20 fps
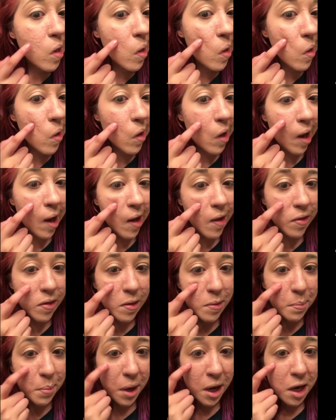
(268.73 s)
not
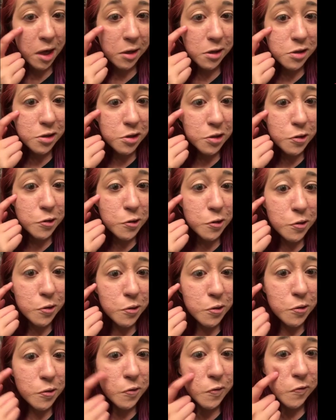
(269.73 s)
the best
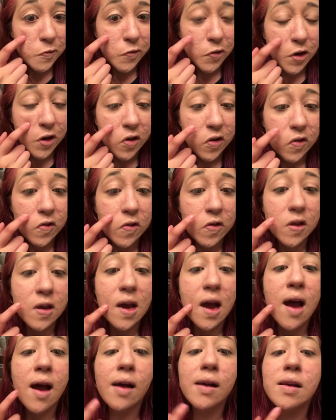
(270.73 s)
for the
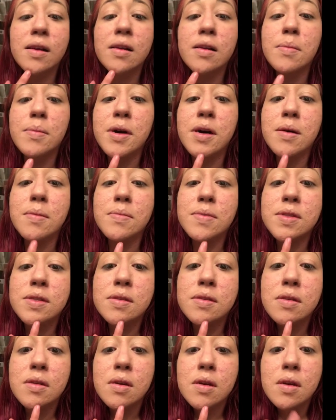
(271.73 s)
acne
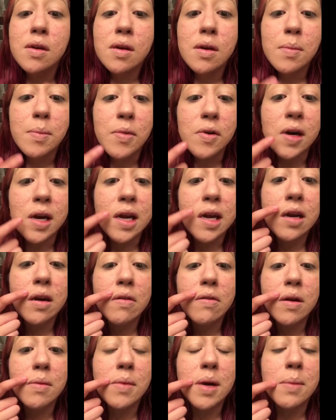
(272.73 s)
bumps right here
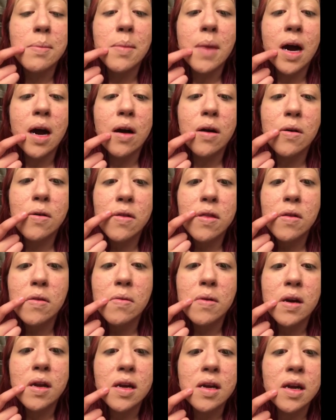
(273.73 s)
around my mouth
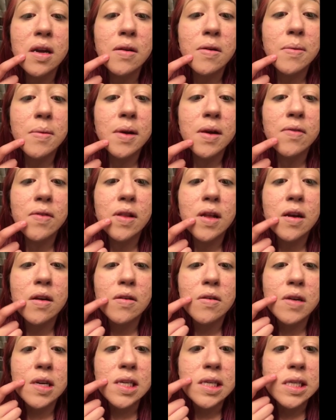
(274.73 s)
where like I normally have a lot of
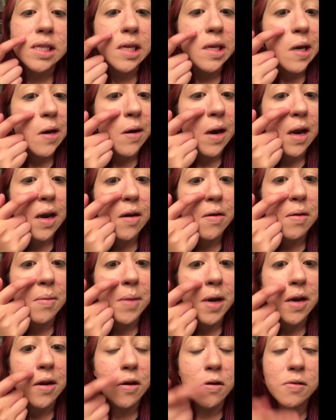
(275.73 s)
creasing and right here on
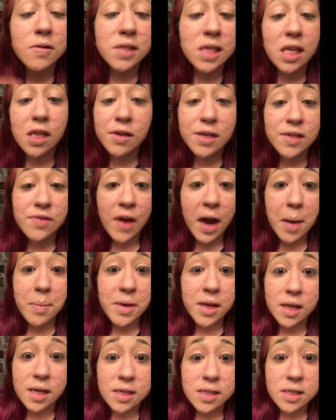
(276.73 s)
my nose. It looks
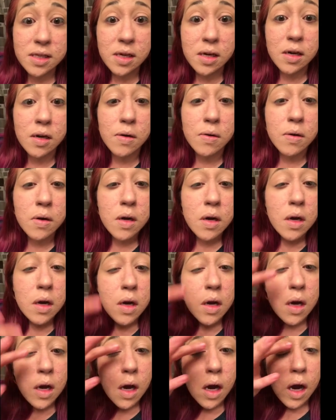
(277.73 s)
fabulous though.
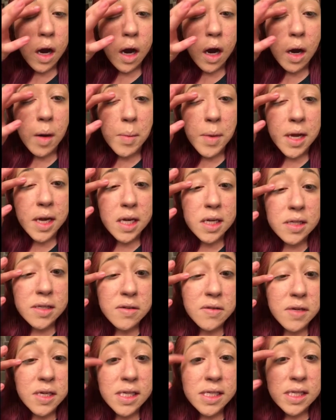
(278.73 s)
Um, it is
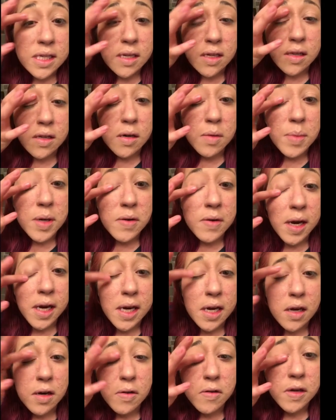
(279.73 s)
creasing a little bit right
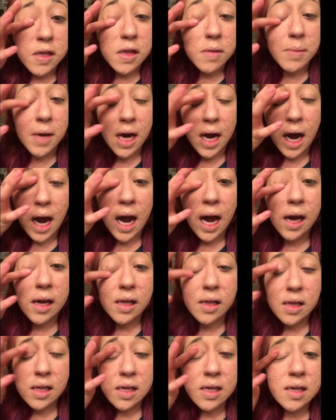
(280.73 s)
here with my
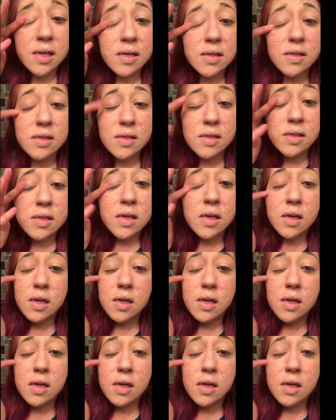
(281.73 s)
eyelids,